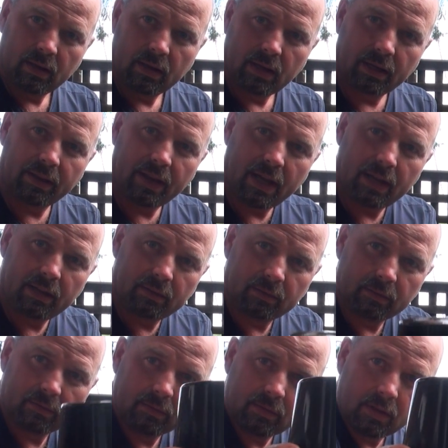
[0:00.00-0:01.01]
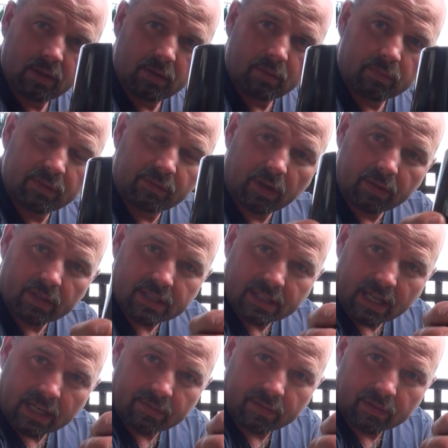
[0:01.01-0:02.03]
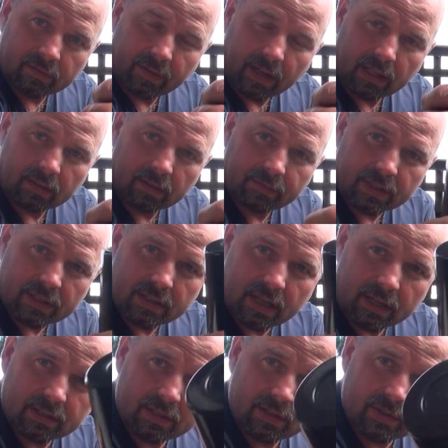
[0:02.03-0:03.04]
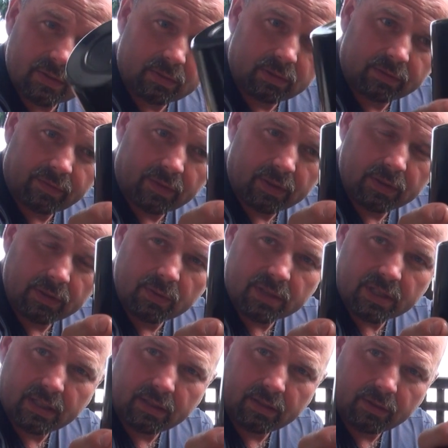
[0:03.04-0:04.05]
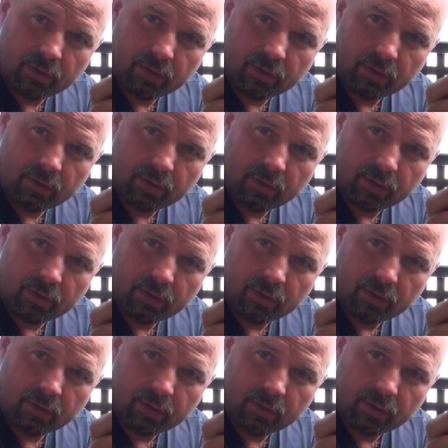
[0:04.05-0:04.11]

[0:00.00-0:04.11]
And then we've got the siphon valve. This is actually sold for use in